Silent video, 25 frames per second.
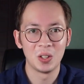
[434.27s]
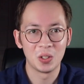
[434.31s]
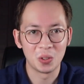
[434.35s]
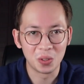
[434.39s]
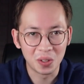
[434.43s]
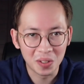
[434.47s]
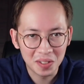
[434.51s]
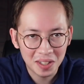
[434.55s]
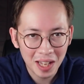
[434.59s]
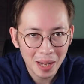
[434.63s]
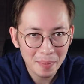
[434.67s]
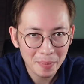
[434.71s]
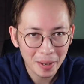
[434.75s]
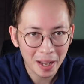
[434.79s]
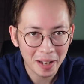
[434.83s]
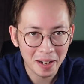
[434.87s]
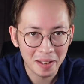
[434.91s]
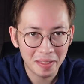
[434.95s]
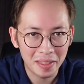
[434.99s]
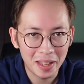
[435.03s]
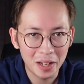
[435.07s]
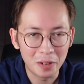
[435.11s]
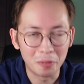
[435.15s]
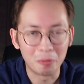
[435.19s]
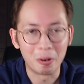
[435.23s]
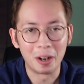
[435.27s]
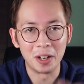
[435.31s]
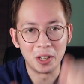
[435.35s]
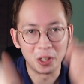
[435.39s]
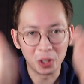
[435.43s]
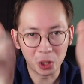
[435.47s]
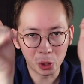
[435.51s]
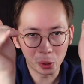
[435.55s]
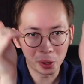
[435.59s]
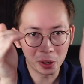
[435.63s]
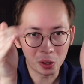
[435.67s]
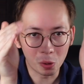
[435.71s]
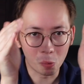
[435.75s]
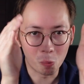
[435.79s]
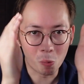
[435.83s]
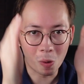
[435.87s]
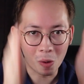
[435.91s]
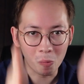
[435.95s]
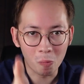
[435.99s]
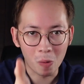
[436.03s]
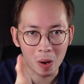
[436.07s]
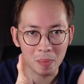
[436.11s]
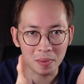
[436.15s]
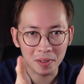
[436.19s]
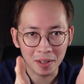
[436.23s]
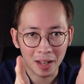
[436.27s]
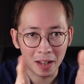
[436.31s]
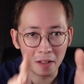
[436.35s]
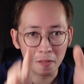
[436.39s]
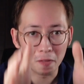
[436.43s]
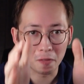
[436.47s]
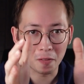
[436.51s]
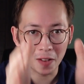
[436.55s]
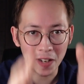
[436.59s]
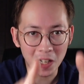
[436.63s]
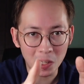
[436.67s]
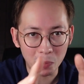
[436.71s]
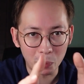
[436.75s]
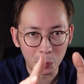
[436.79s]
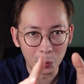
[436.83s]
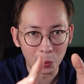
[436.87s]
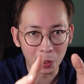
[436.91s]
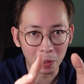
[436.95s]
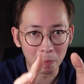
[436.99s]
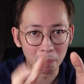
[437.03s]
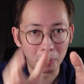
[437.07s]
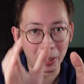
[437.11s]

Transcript: So it's the same kind of thing, right? You're going on one website, Facebook,